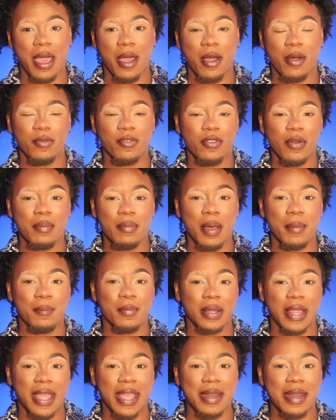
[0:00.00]
out from
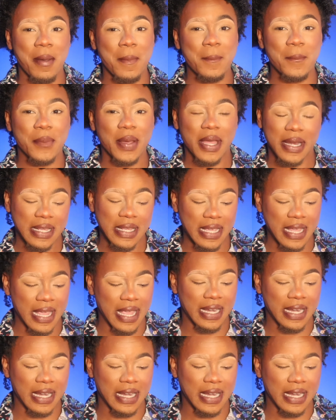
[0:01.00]
Blend Bunny,